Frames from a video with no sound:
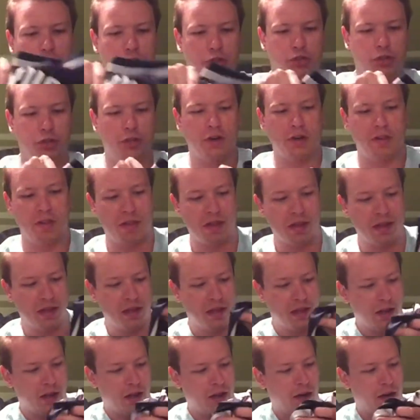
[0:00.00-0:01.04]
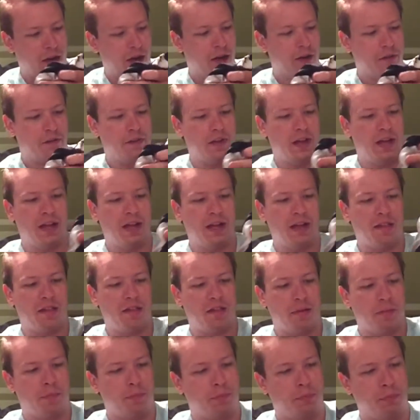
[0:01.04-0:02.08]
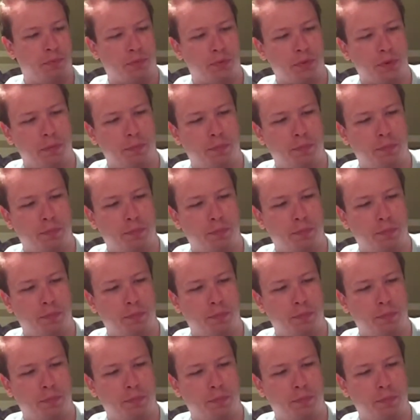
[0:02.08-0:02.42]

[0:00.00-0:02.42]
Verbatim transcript: jersey of, uh, it's a br